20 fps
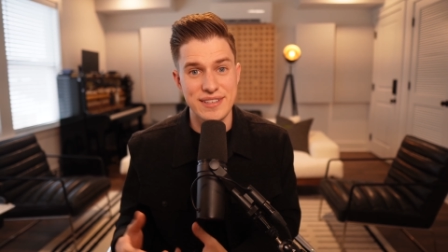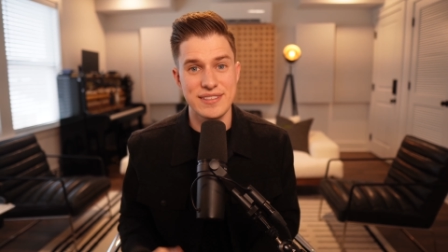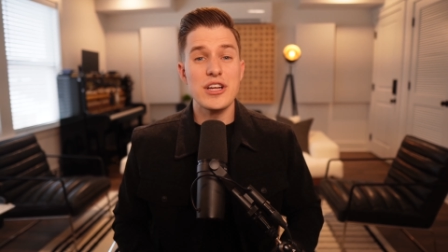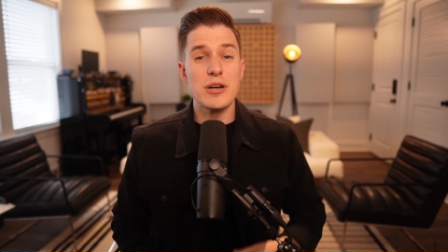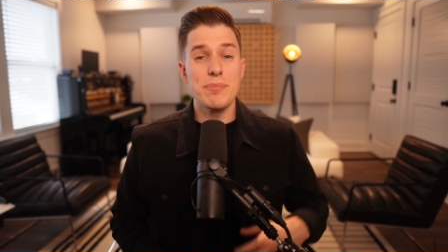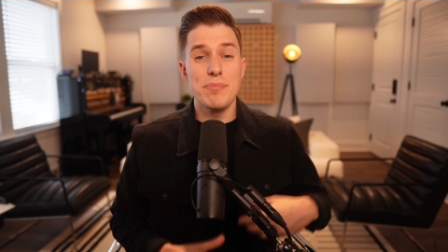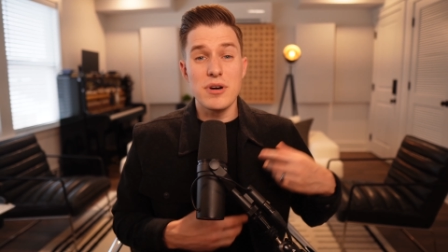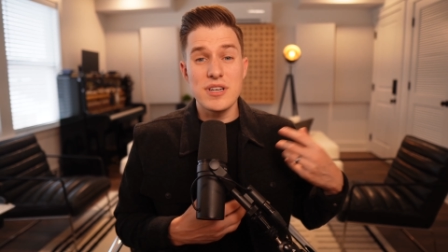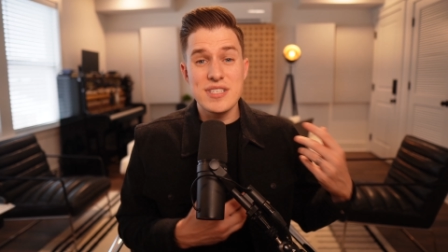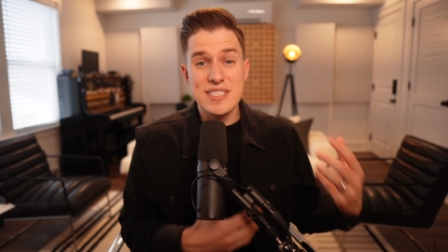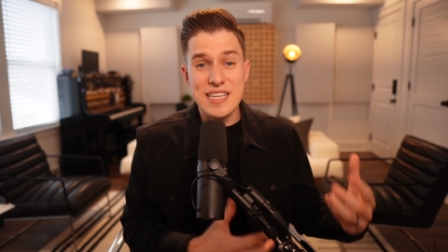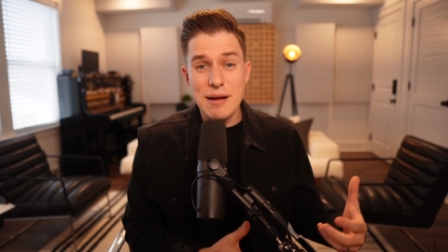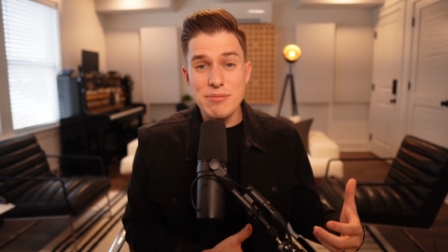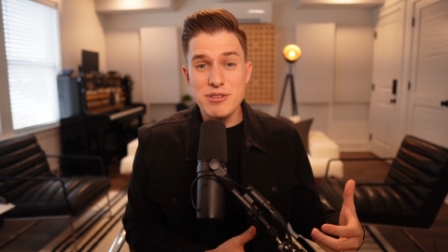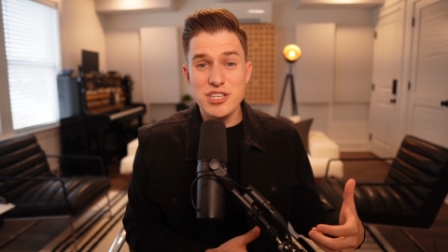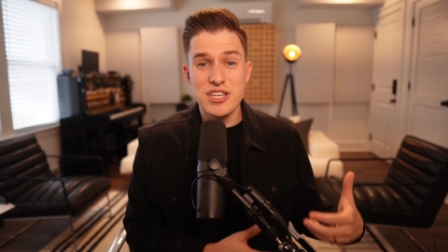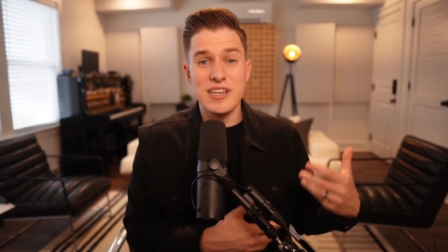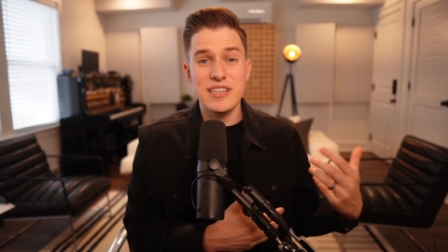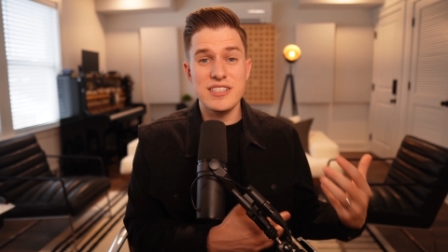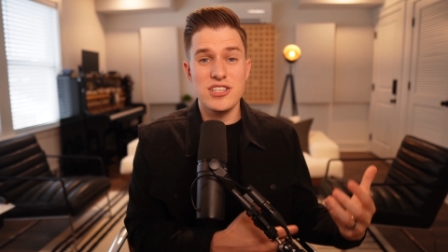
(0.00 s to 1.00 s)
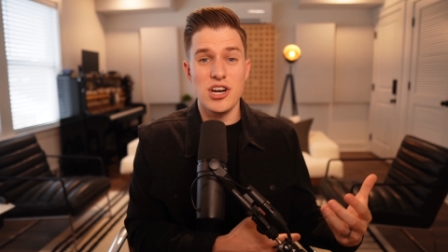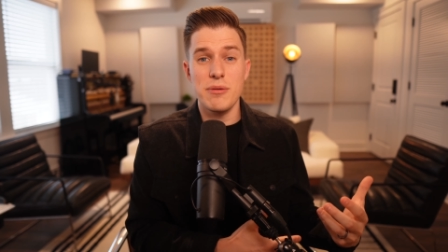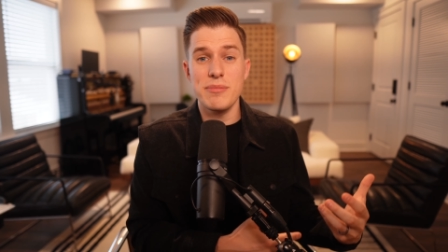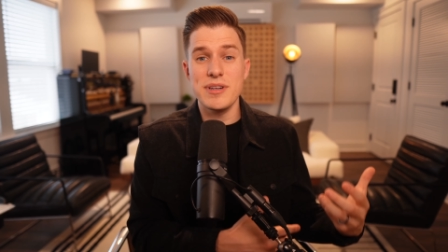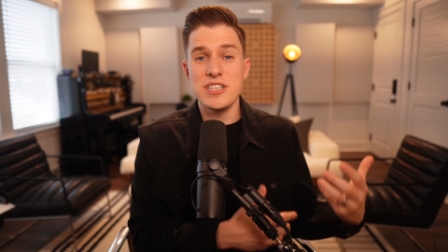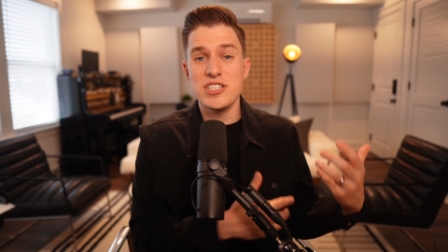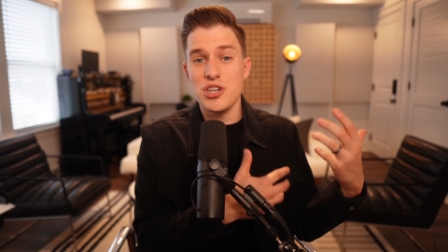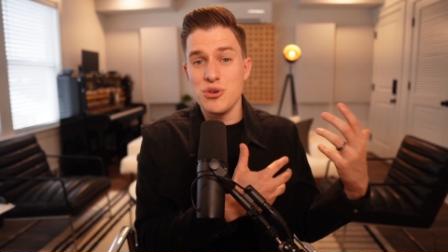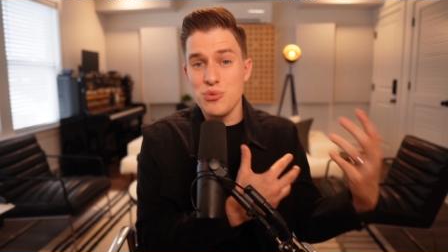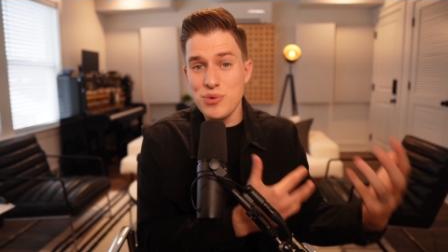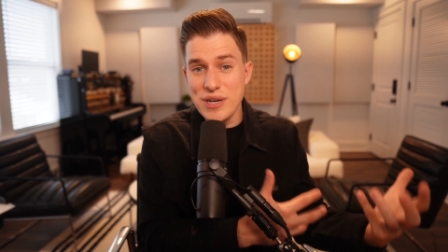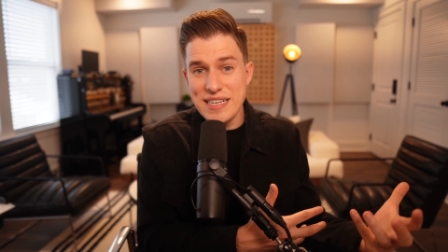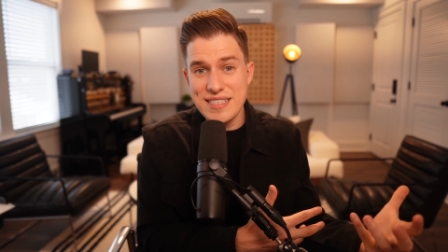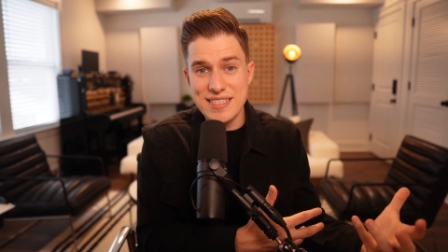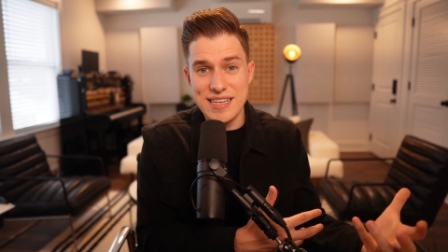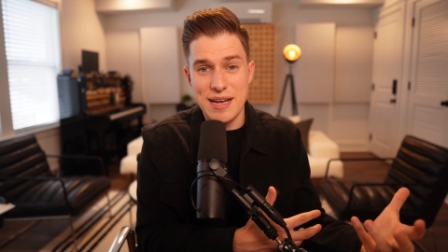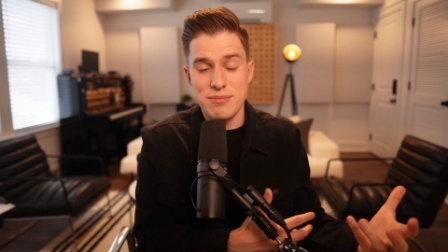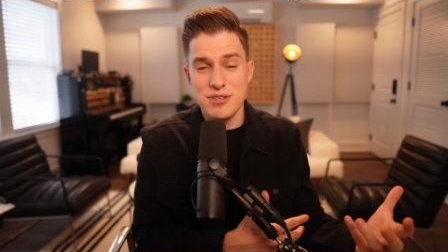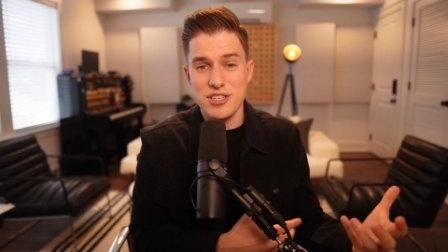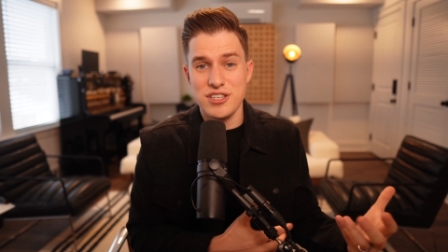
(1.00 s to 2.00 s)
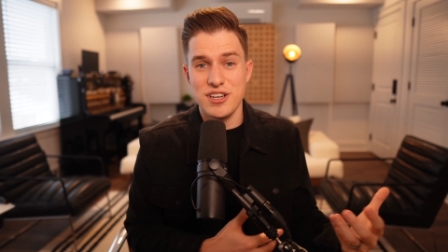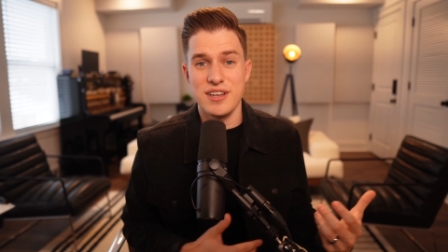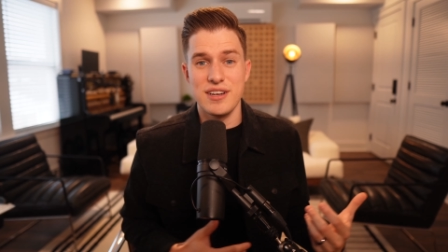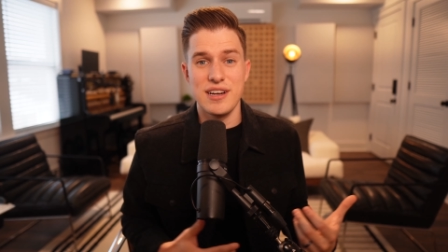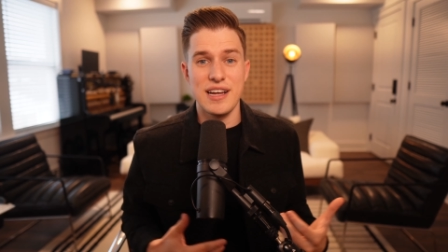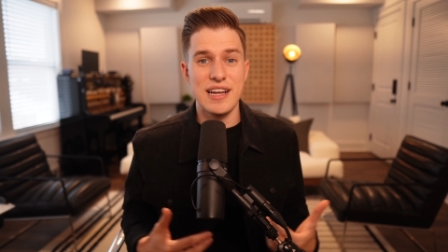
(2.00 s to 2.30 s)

Your perception determines your reception,